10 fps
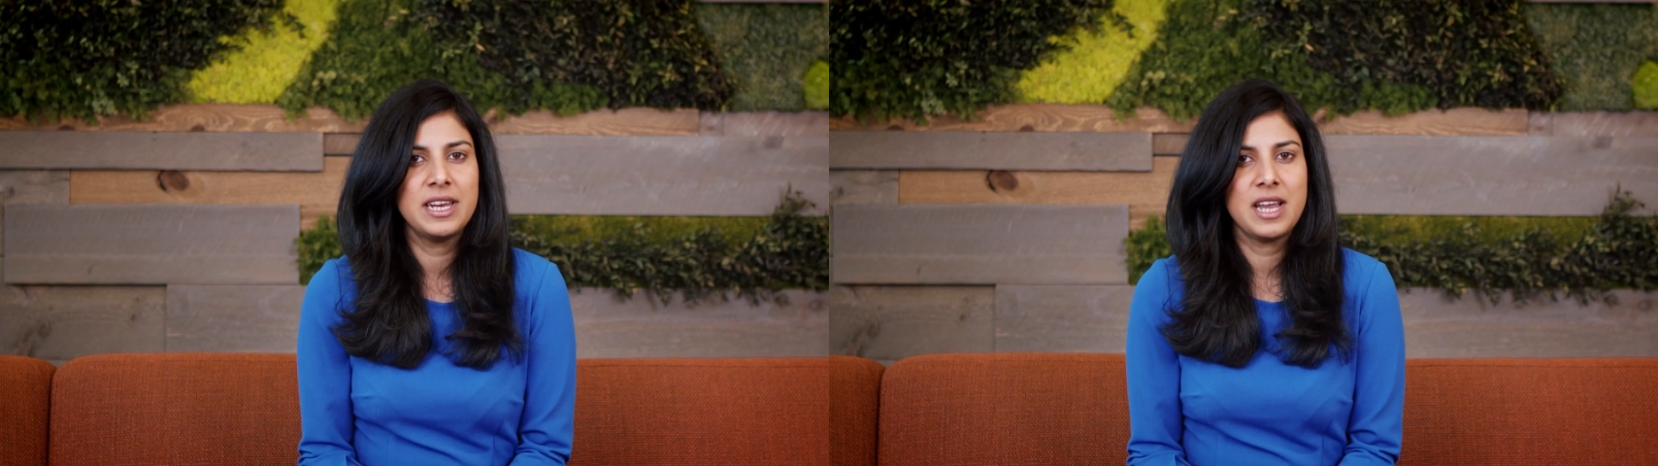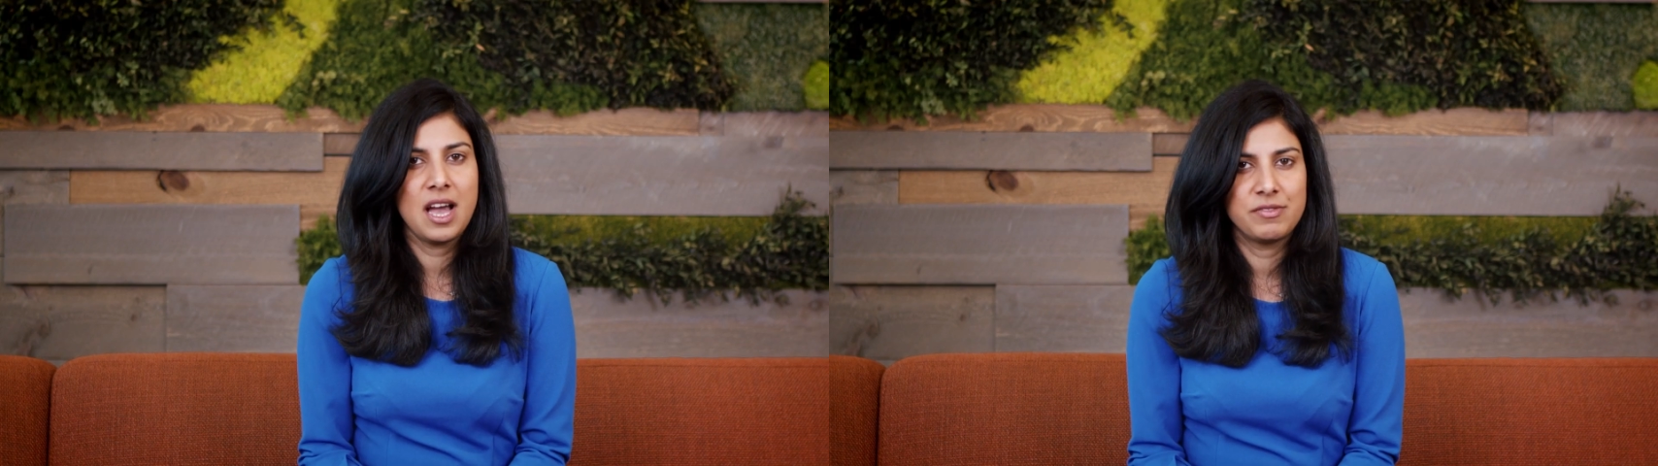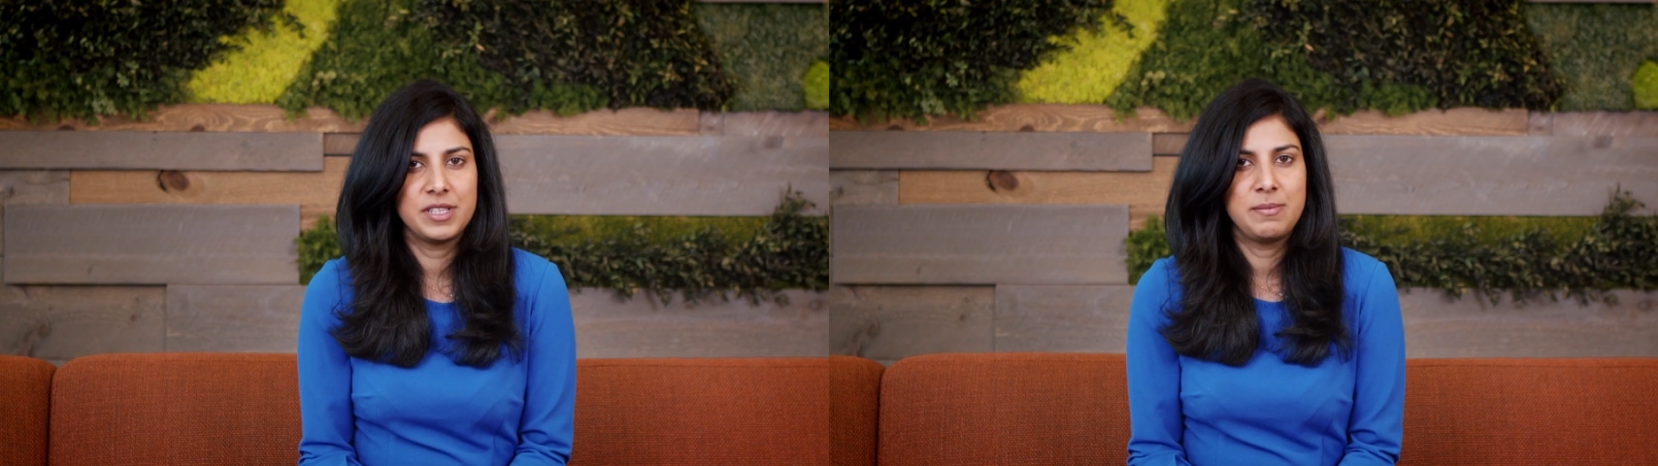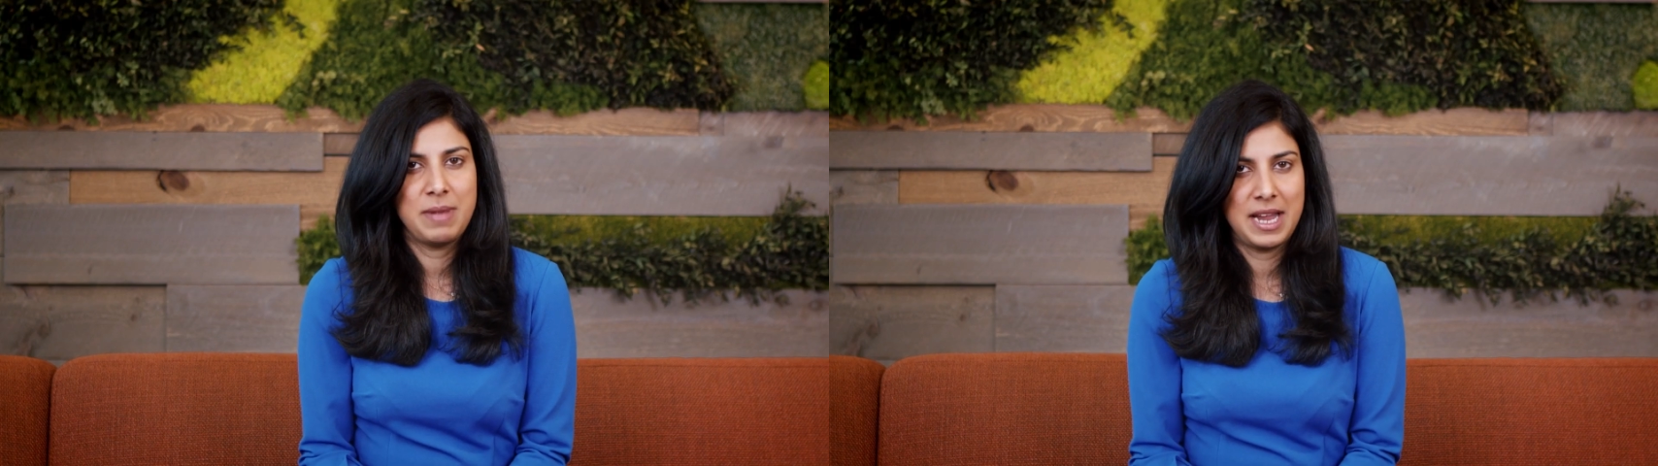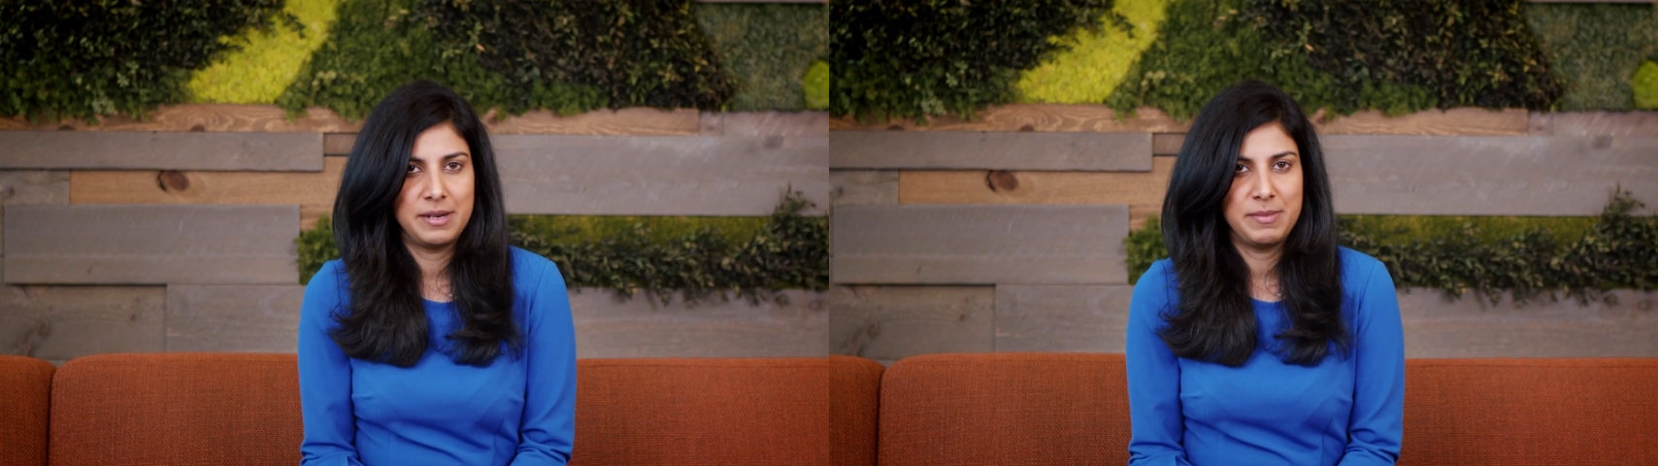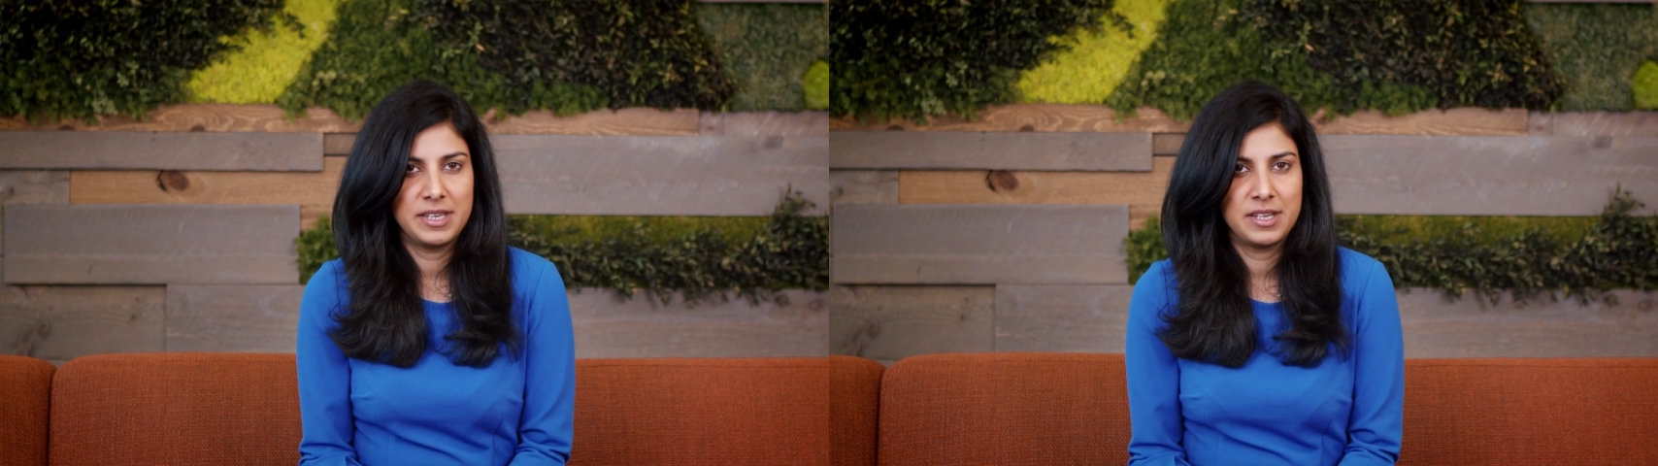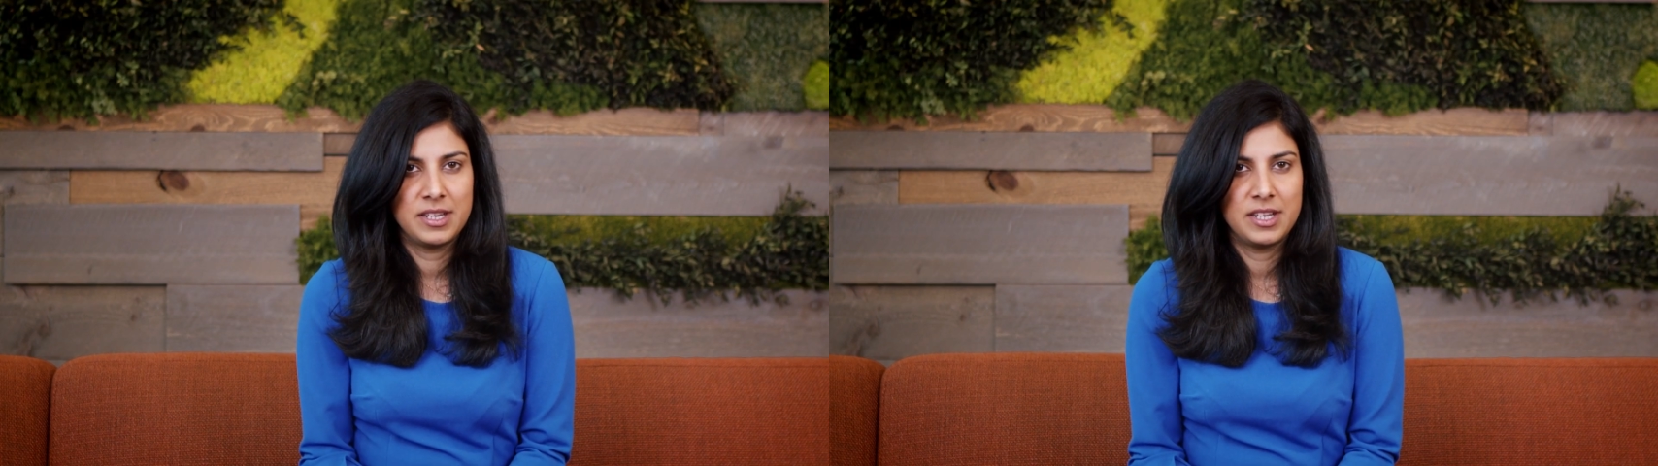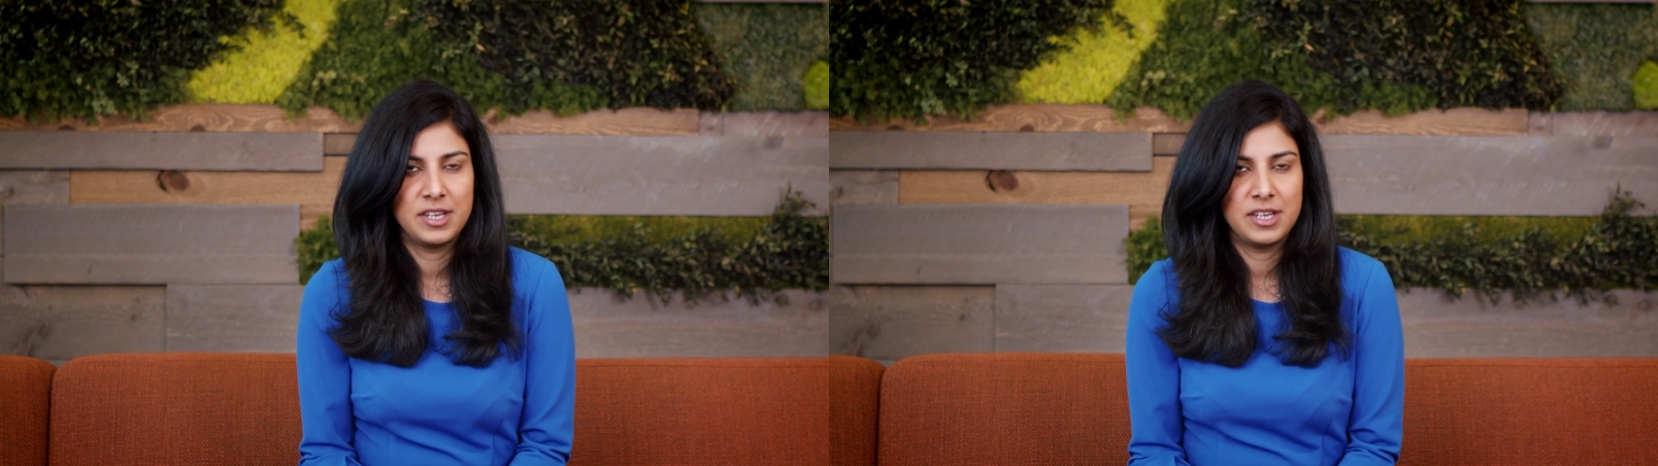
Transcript: and after the pandemic,